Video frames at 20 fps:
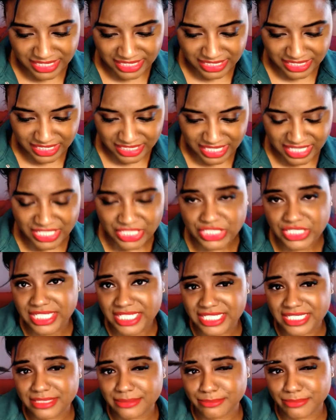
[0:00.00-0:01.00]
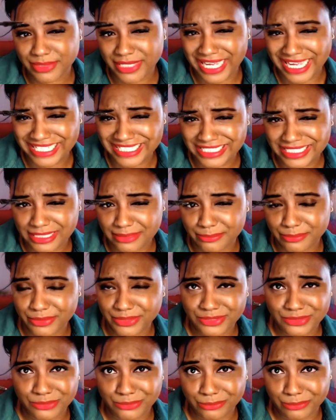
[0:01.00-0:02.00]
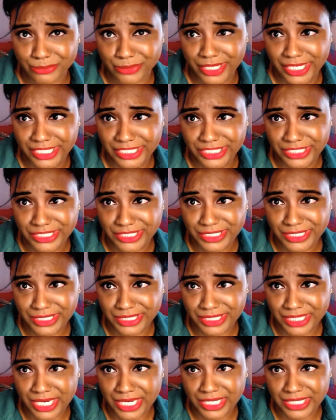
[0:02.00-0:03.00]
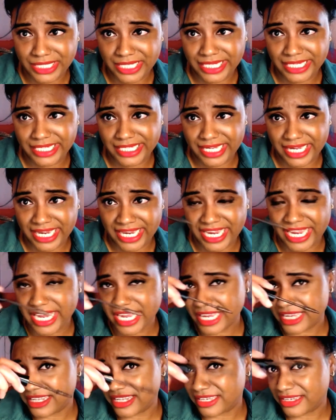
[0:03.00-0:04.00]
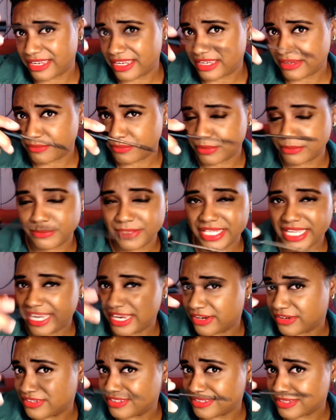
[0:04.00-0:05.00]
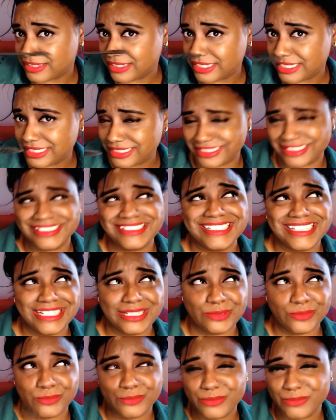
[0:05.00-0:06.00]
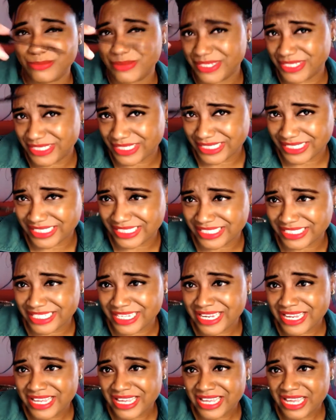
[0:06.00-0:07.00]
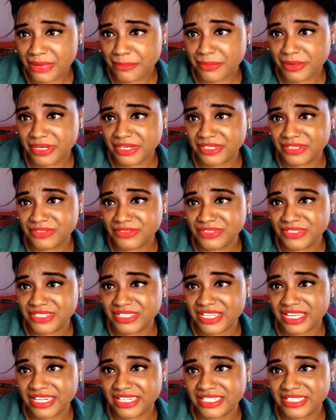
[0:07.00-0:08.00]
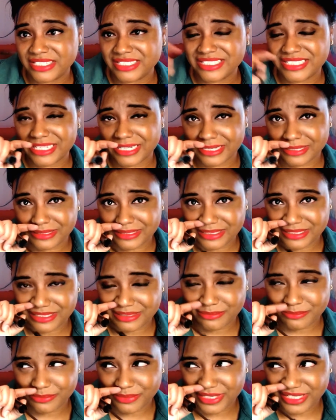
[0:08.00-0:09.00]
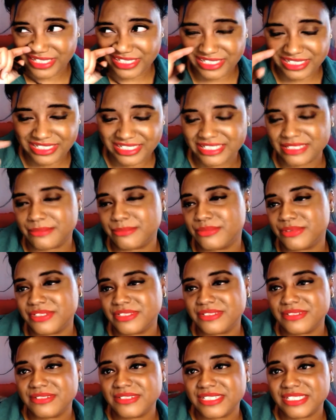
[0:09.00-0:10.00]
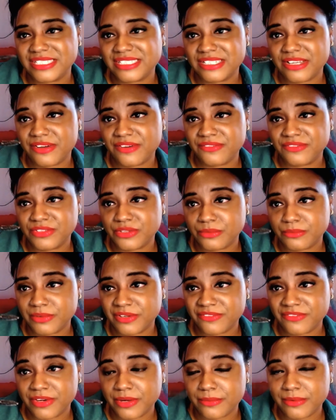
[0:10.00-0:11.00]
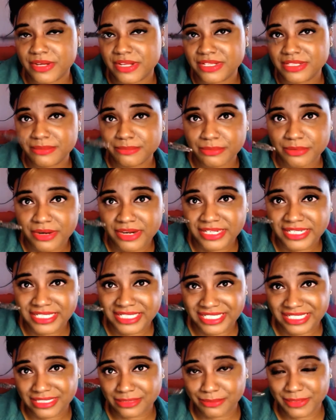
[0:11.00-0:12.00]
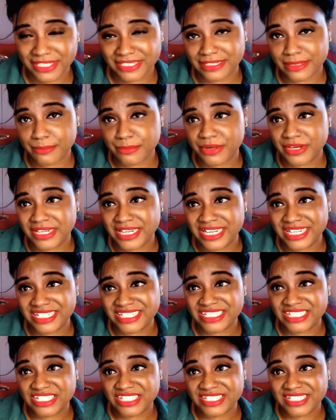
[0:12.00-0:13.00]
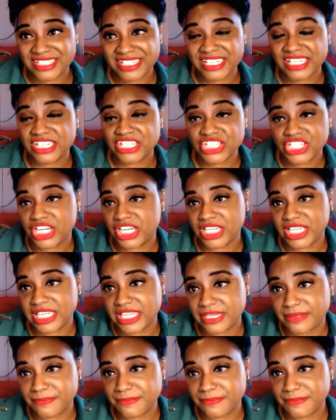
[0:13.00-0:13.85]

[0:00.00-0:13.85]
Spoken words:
It looks like it's a plastic bristle brush, not like a one with hairs on it, like normal brushes. But it literally kind of looks like it's the brushes. The bristles itself don't work very well. The product gets picked up on it, and it's just thick and chunky.